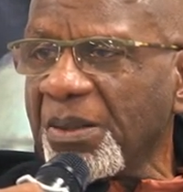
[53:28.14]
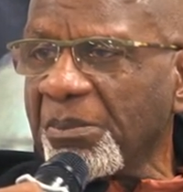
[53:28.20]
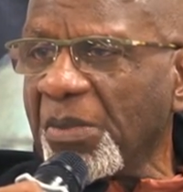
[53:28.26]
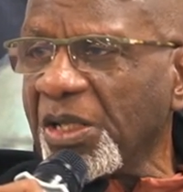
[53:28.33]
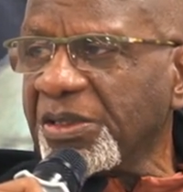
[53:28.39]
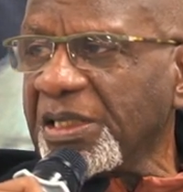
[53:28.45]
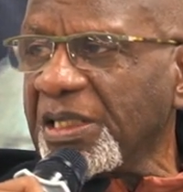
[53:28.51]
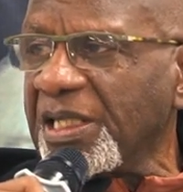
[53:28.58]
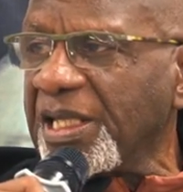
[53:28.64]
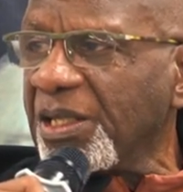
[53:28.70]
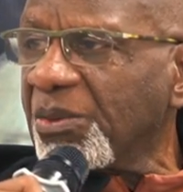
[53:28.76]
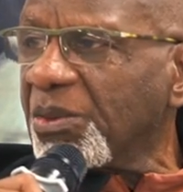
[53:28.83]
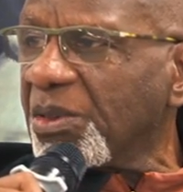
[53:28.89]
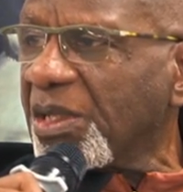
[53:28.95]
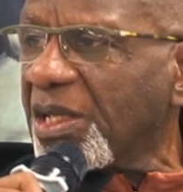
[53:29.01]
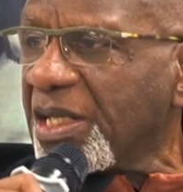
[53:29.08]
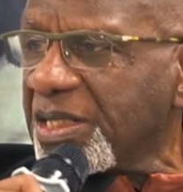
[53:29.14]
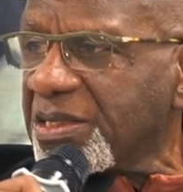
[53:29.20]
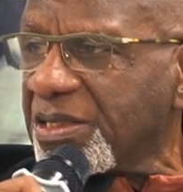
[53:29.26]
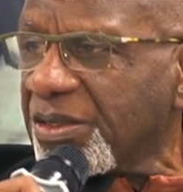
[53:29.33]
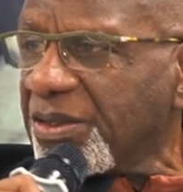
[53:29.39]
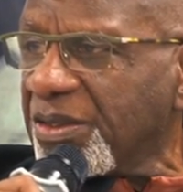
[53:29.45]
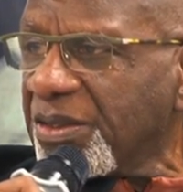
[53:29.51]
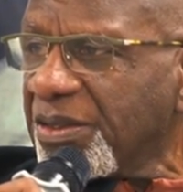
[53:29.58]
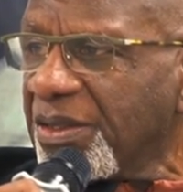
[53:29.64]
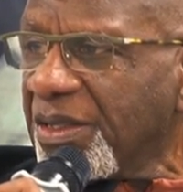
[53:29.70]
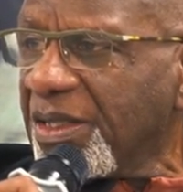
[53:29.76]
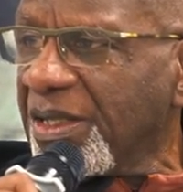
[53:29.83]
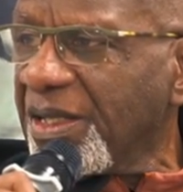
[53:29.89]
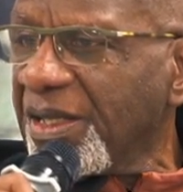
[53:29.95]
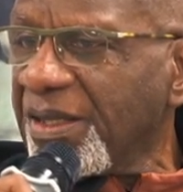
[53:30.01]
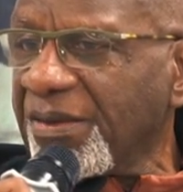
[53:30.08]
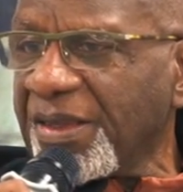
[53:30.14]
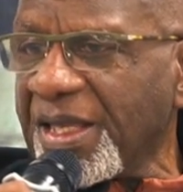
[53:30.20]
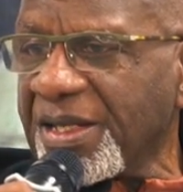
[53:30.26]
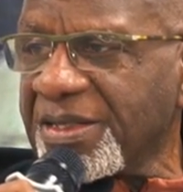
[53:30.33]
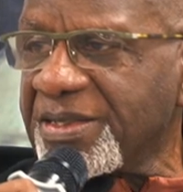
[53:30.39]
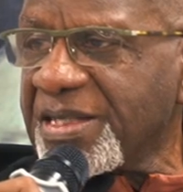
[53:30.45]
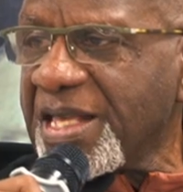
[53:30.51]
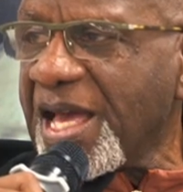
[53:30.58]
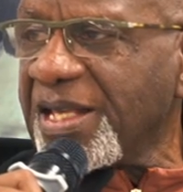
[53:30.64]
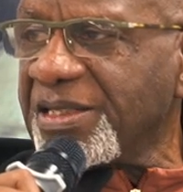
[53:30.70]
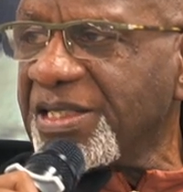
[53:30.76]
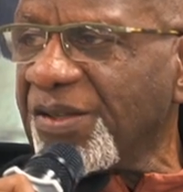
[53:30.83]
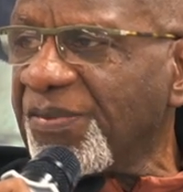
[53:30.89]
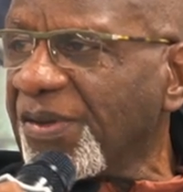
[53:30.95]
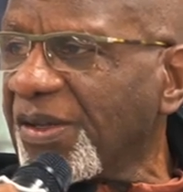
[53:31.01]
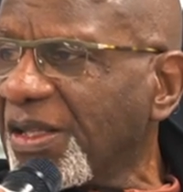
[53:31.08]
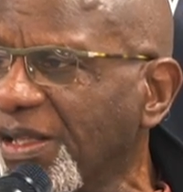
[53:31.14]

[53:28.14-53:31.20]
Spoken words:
multilingual cluster. They had a scientific